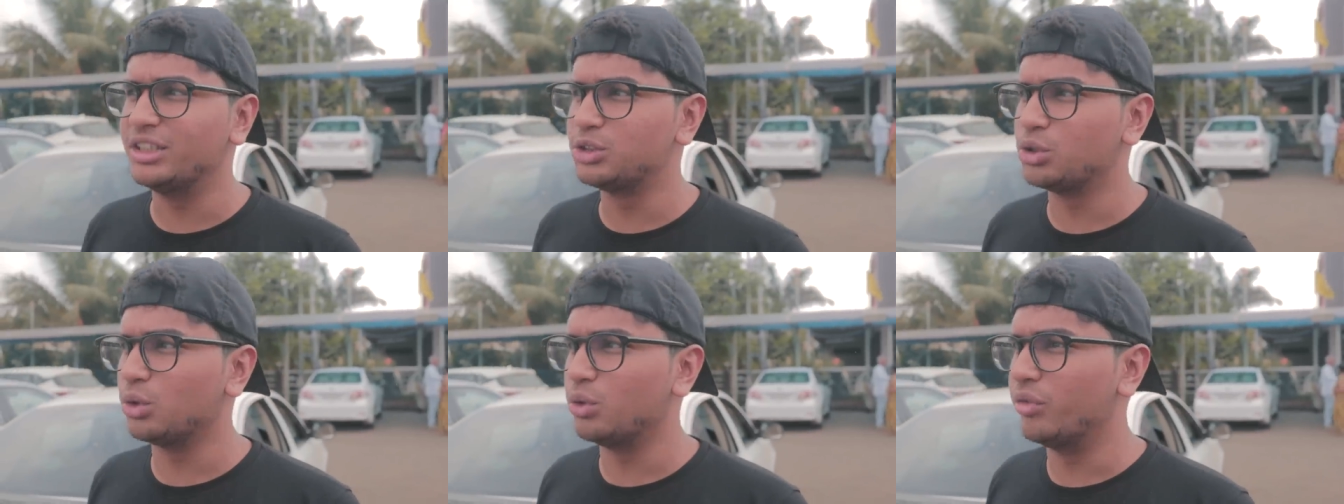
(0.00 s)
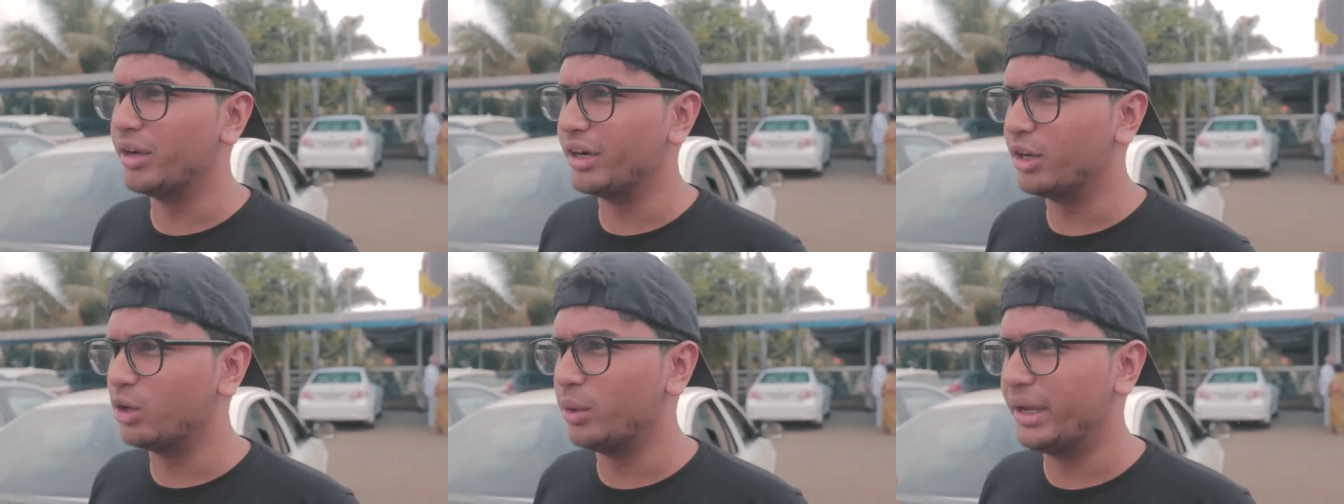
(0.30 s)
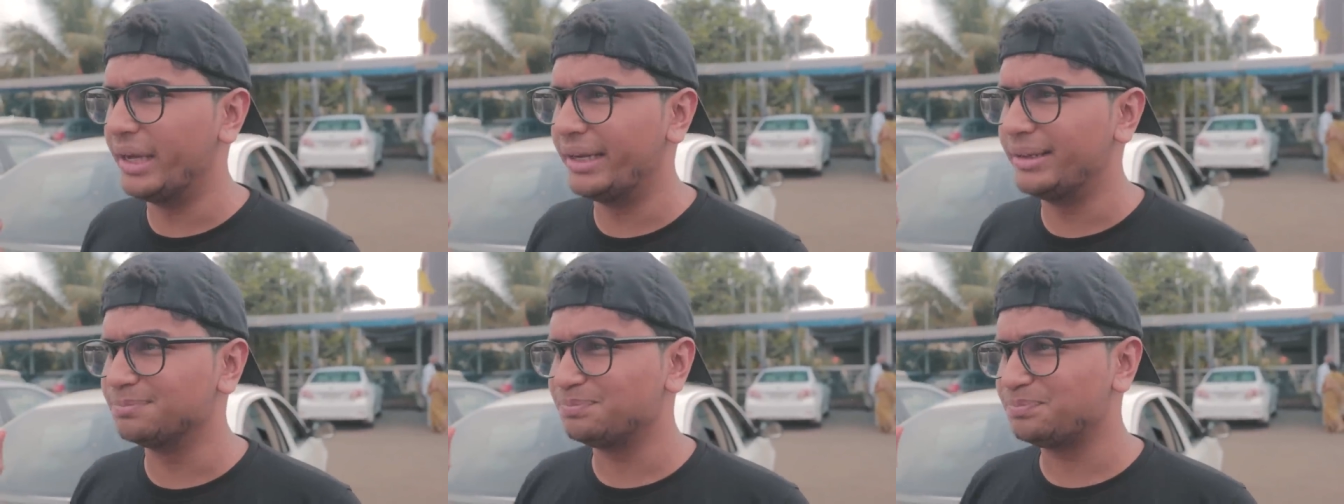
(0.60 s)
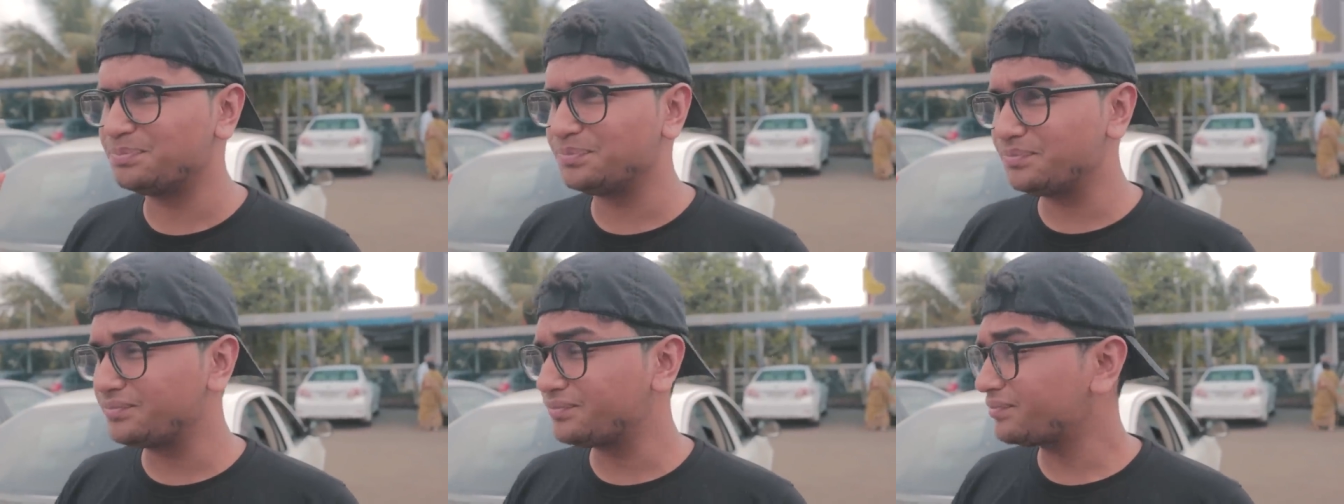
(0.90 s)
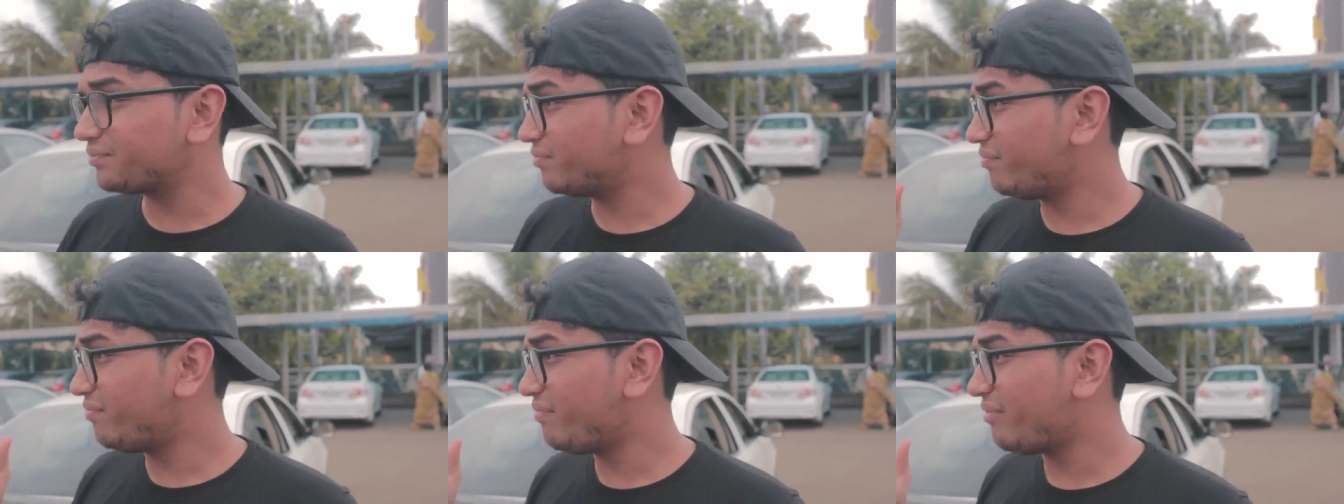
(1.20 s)
So we're doing,
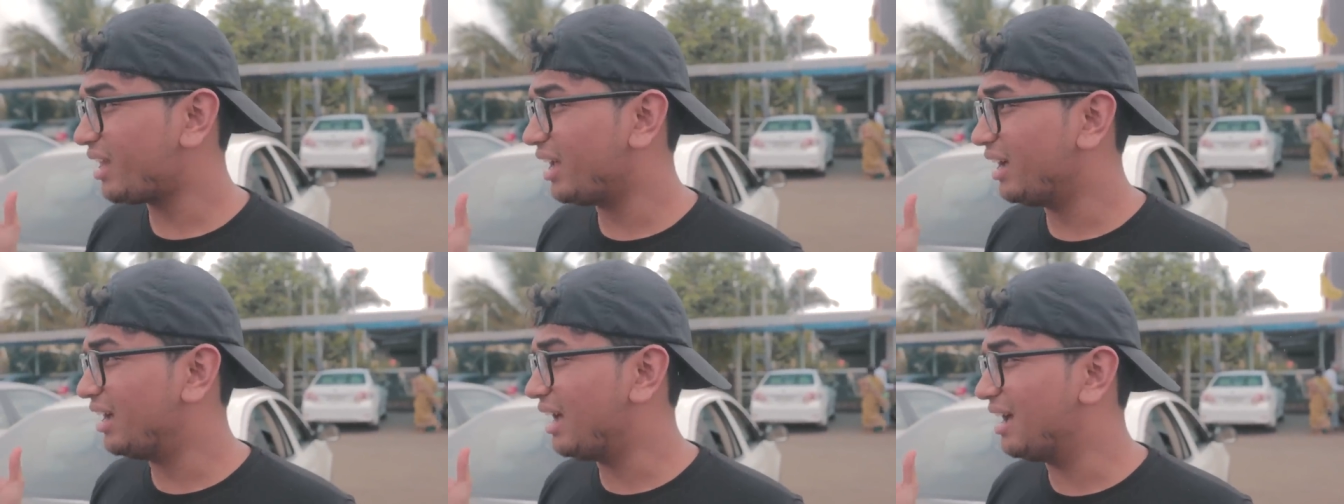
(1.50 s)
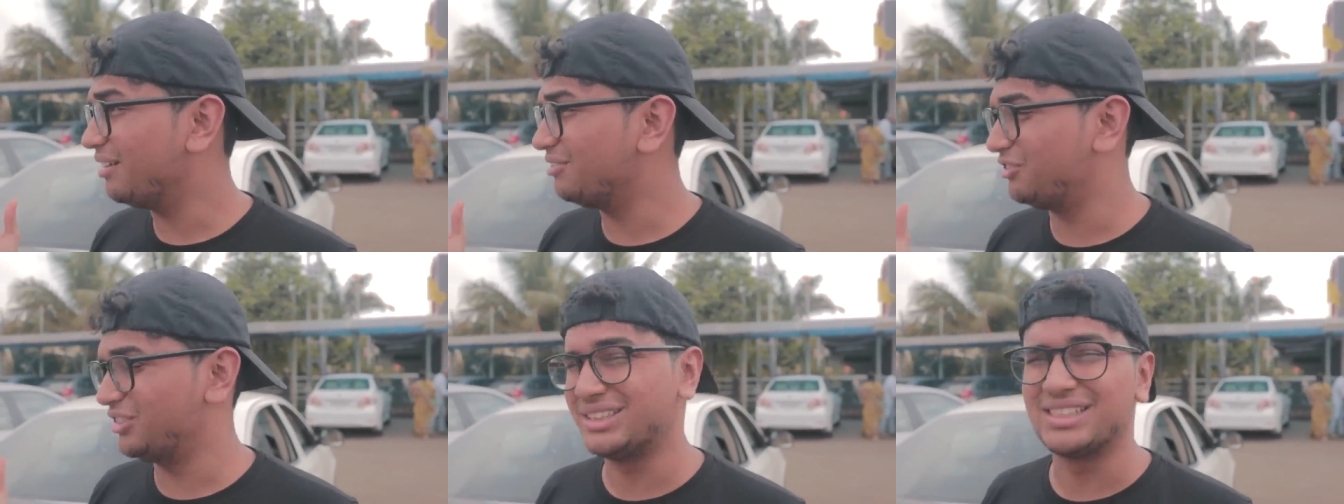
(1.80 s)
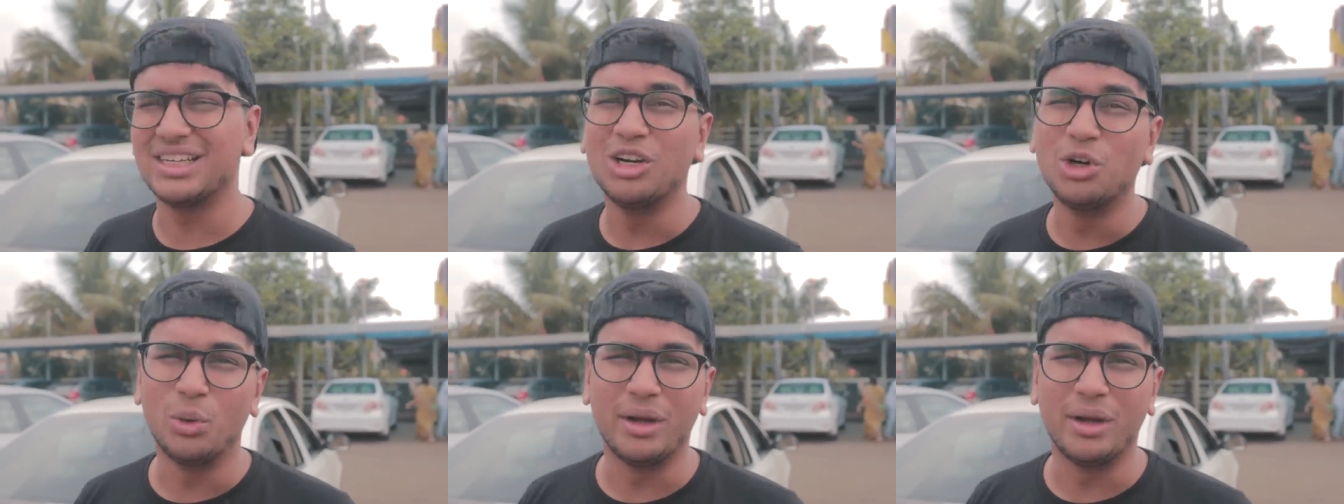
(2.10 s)
we're still